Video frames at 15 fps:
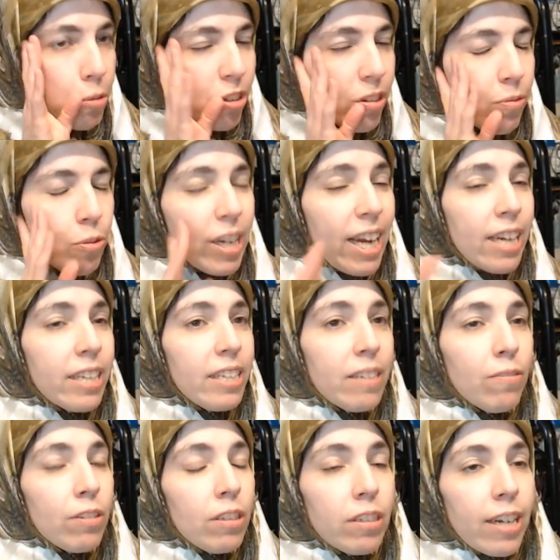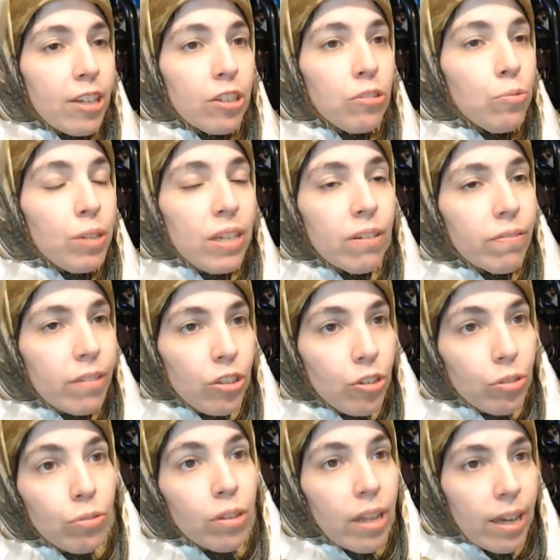can you even
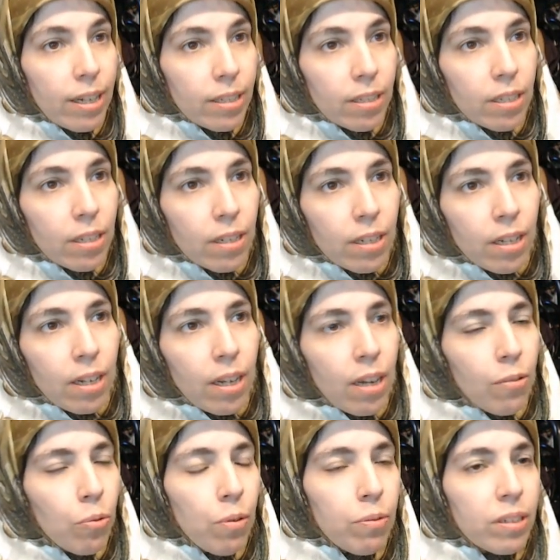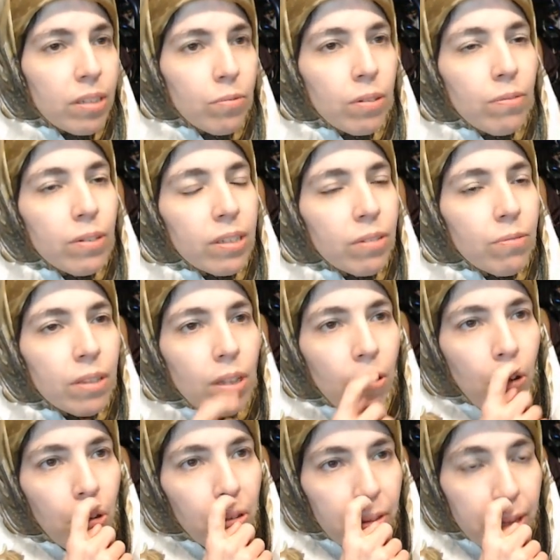do that? What was it with the
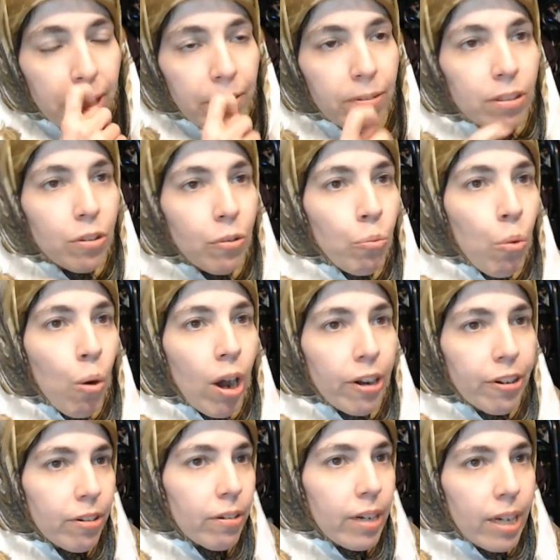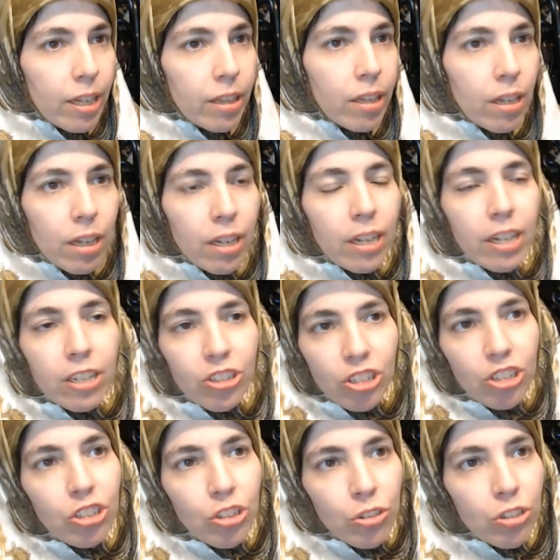whole thing with the water and she
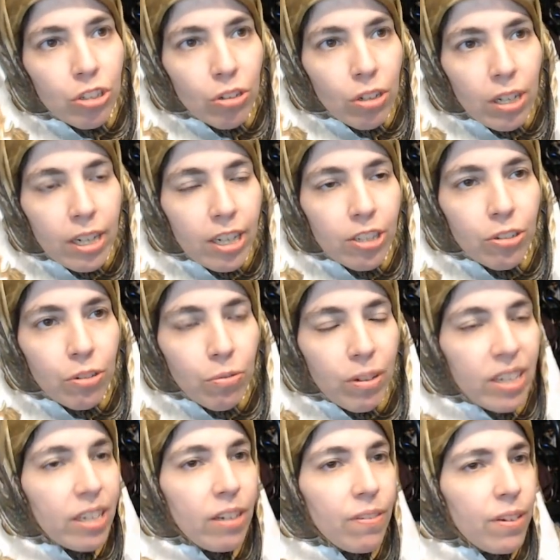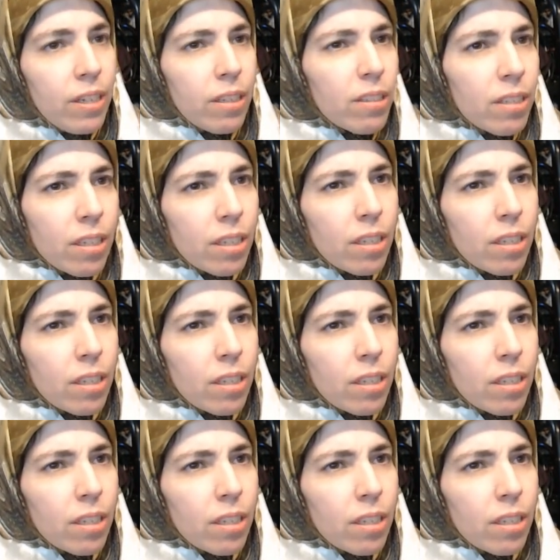shoots her laser and what, he feels it?